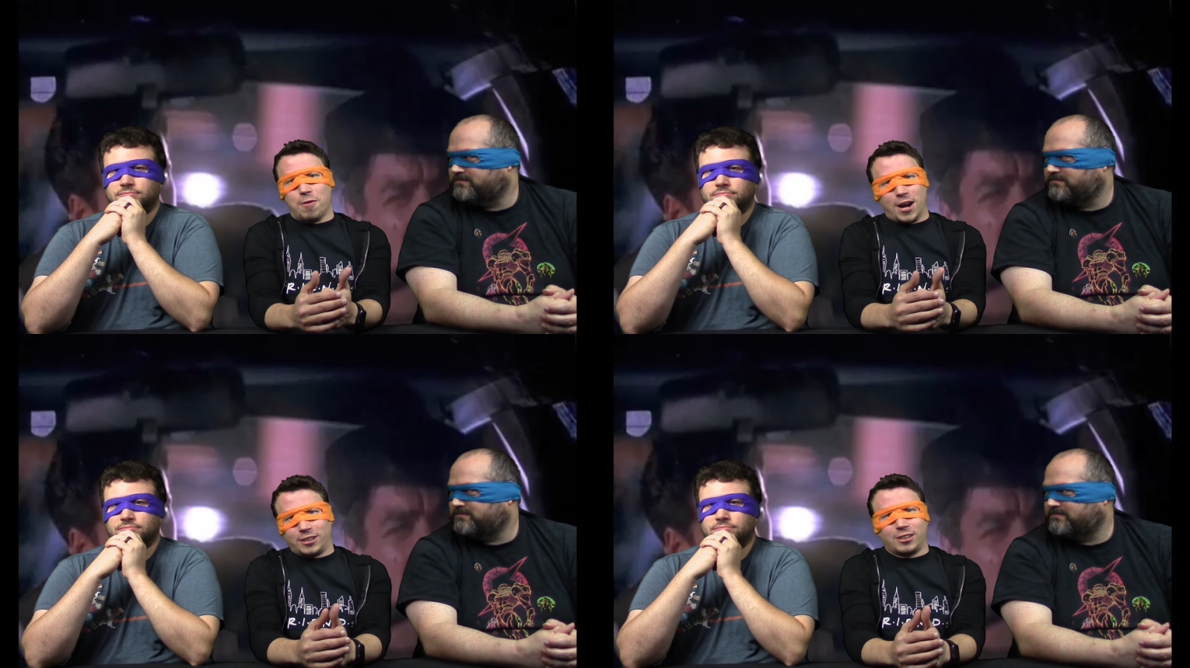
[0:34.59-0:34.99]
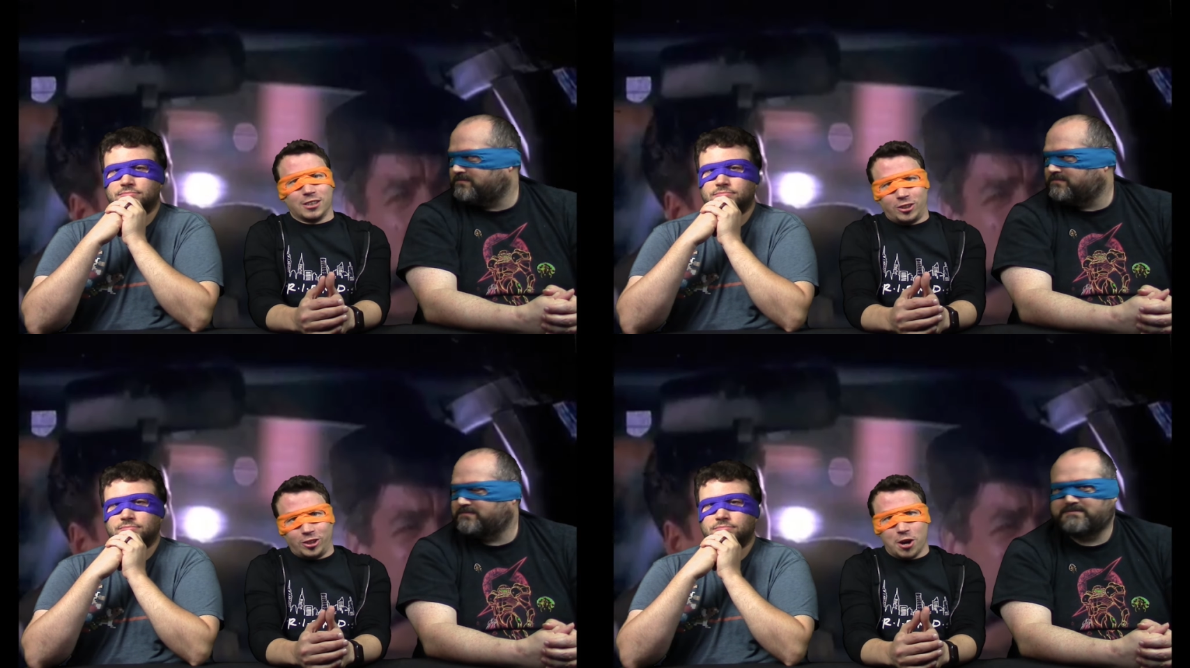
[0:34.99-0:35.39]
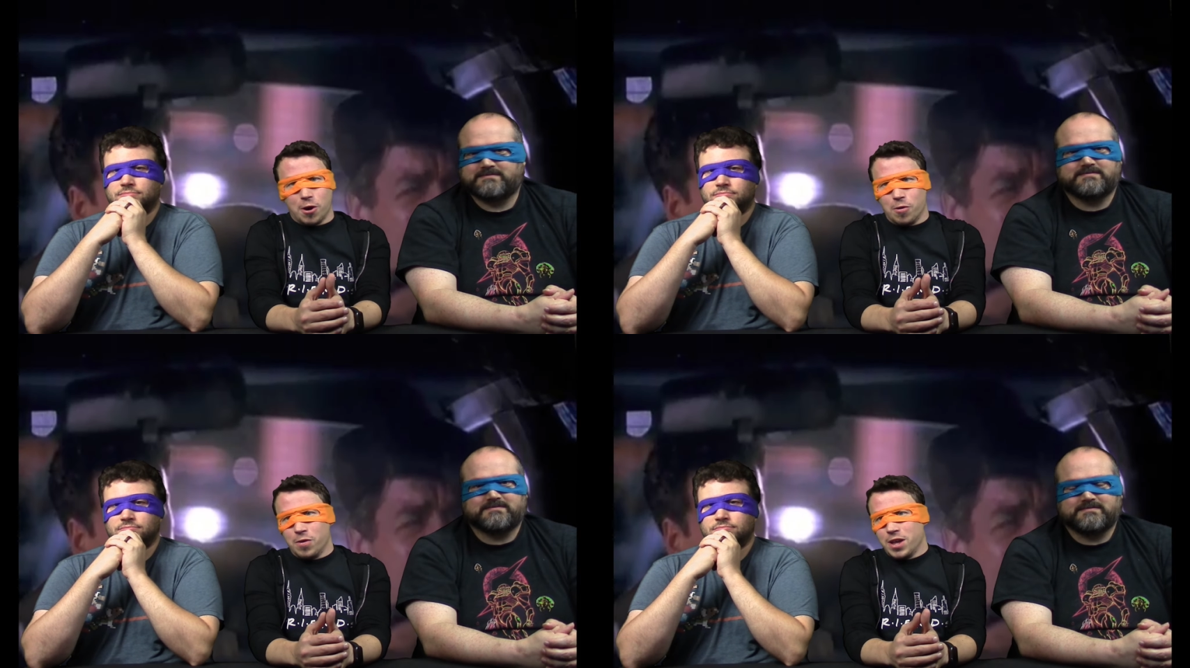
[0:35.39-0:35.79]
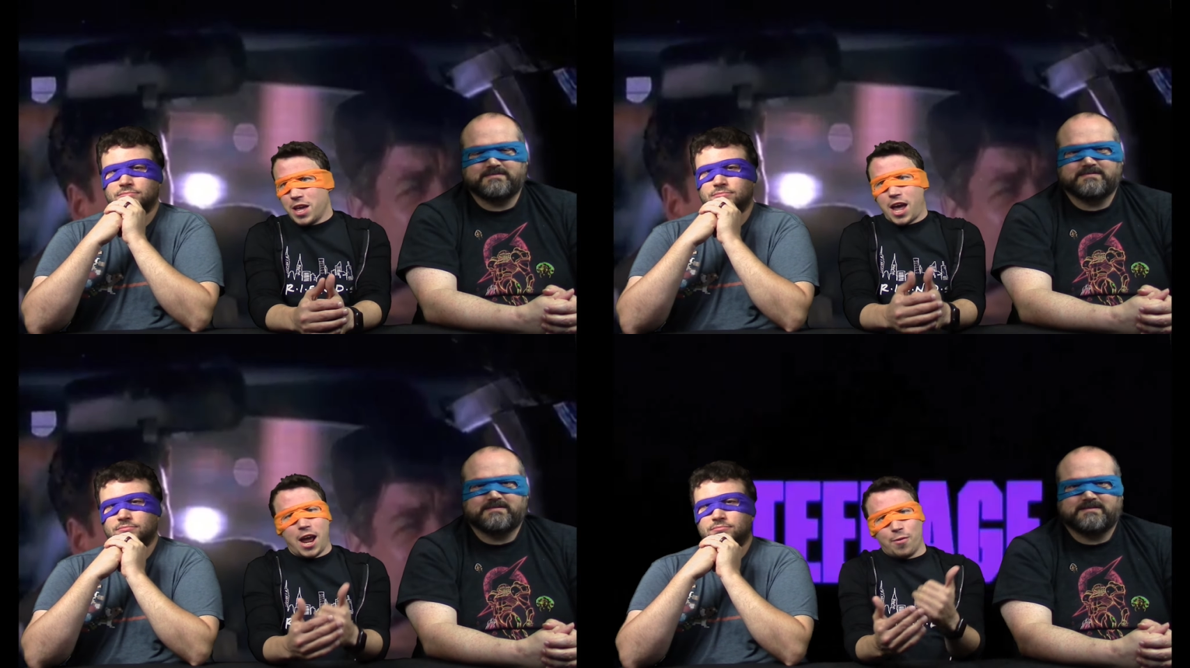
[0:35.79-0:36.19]
Speaker 1: watched the show
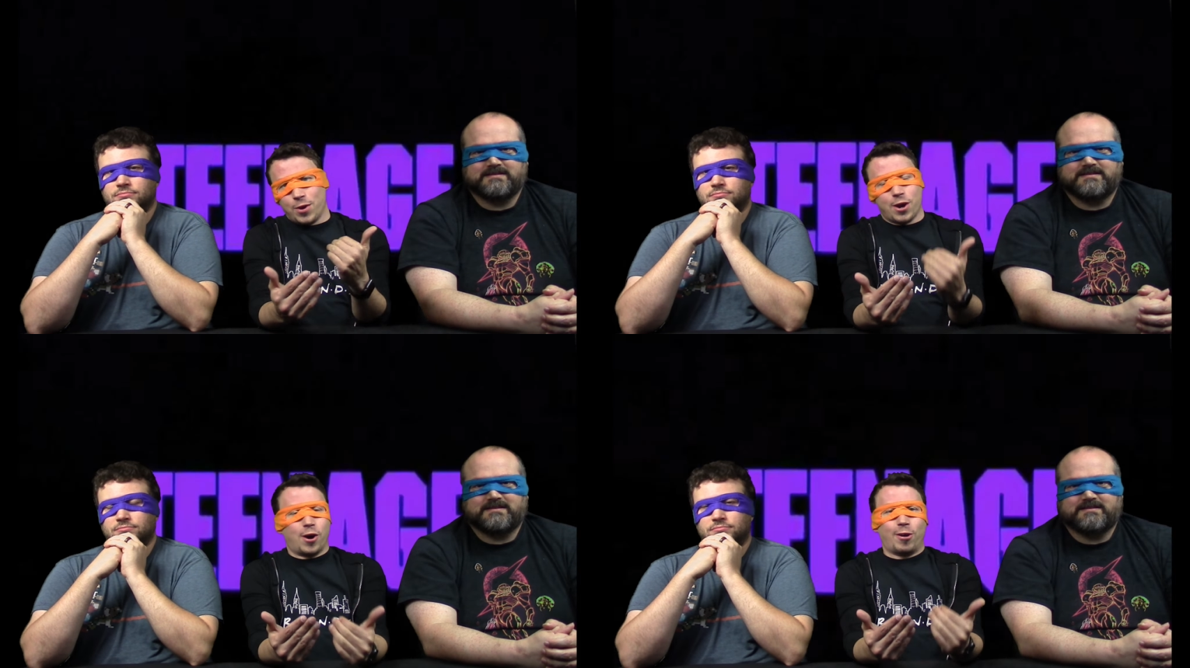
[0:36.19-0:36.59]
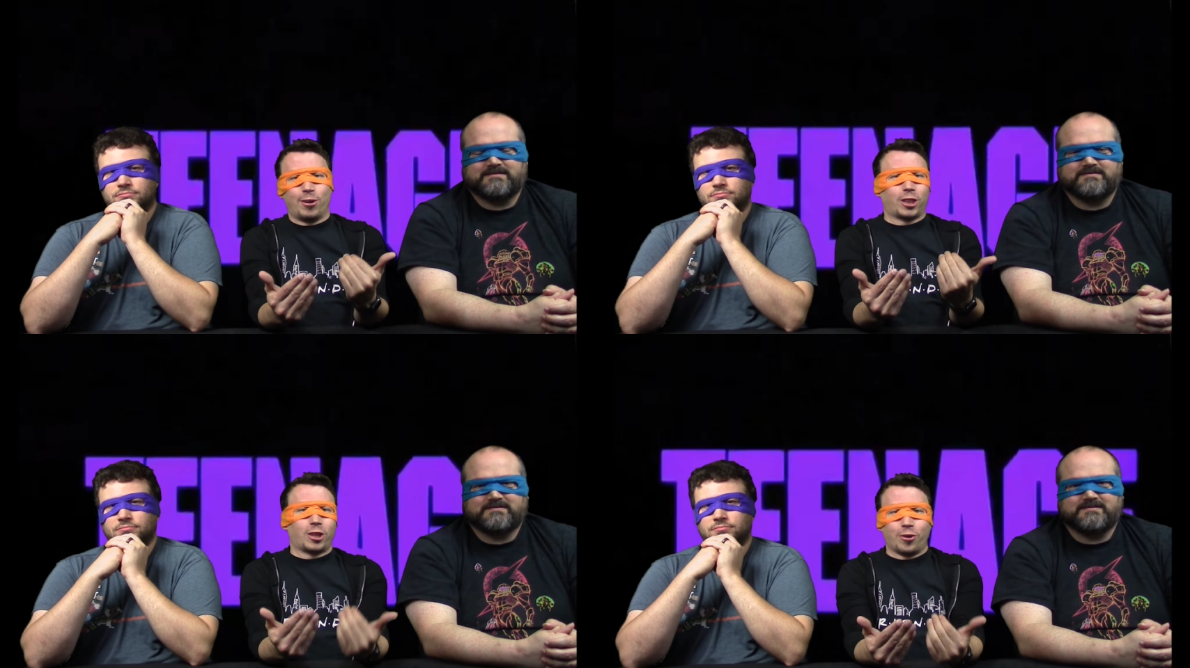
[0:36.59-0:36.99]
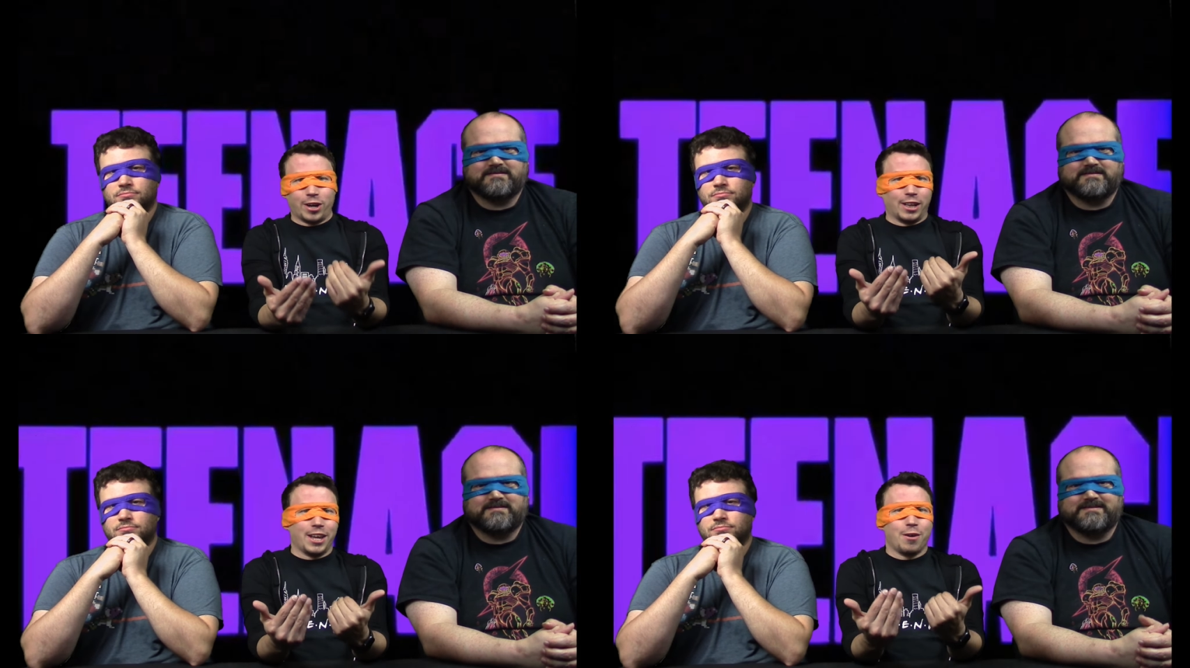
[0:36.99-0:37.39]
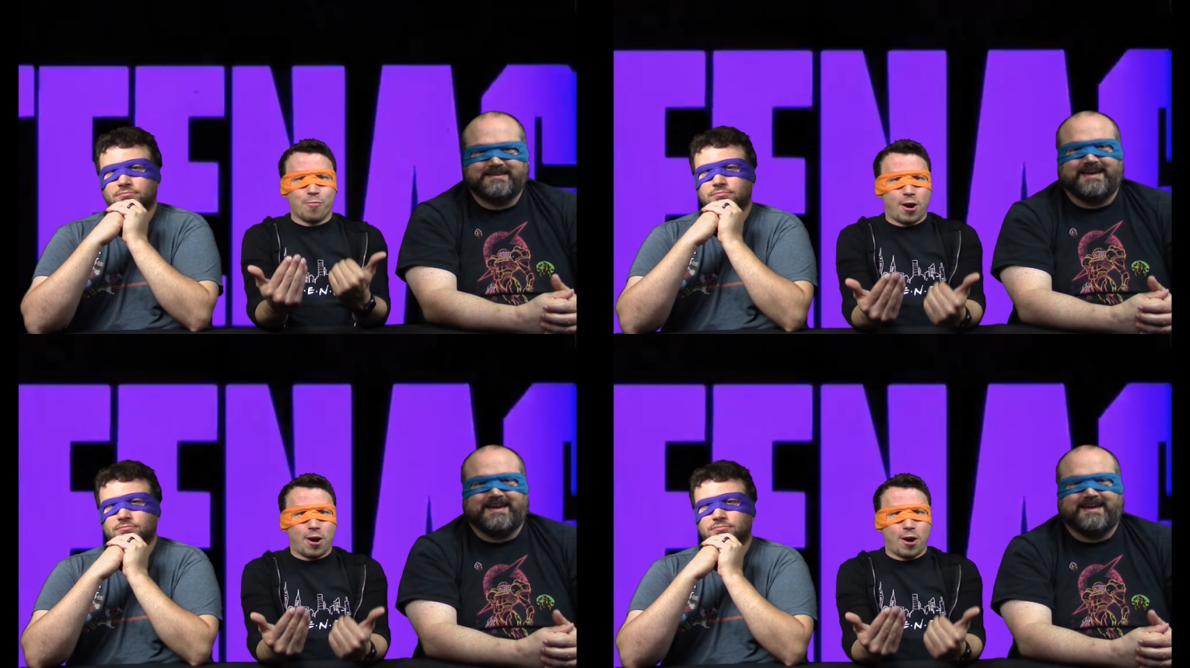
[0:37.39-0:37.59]
and we all thoroughly